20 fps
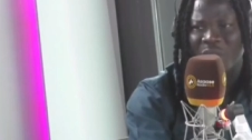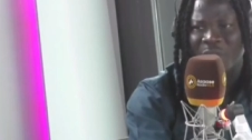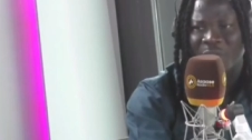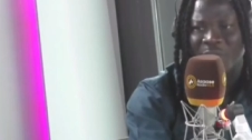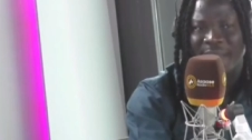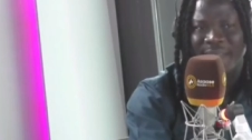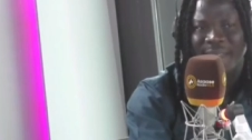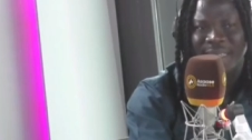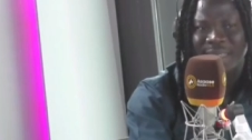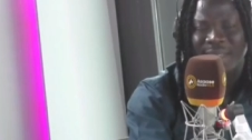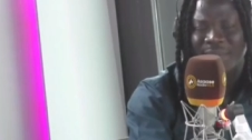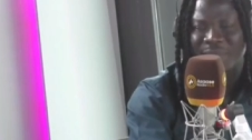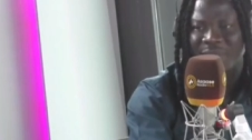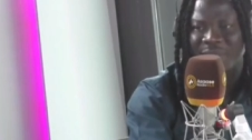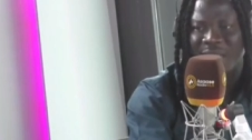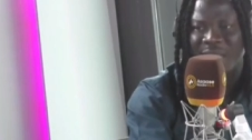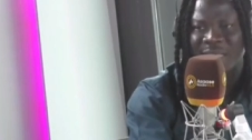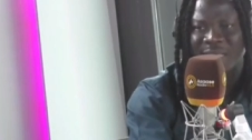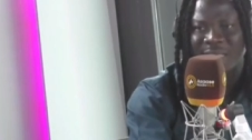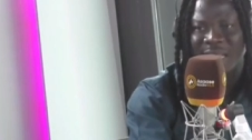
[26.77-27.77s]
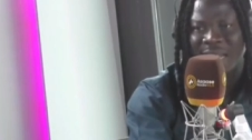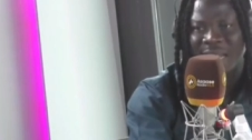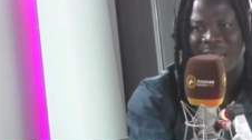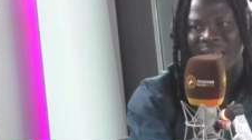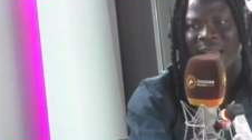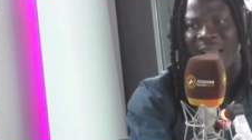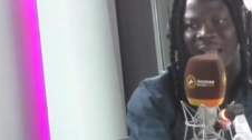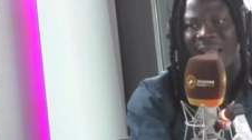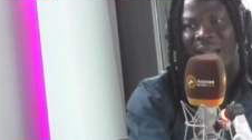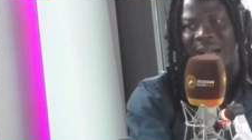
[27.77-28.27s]
they find some things
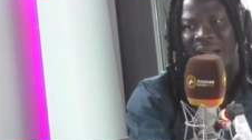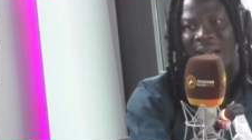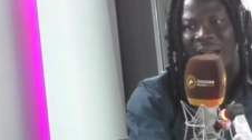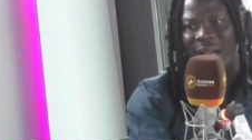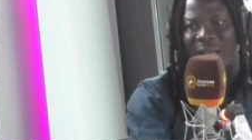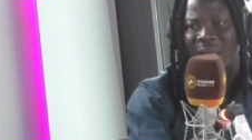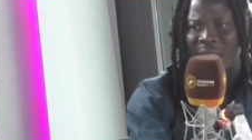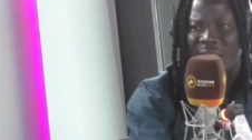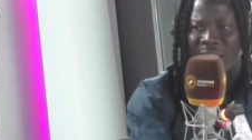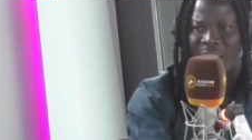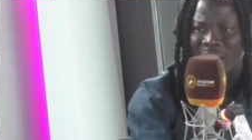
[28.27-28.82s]
that are like, ah,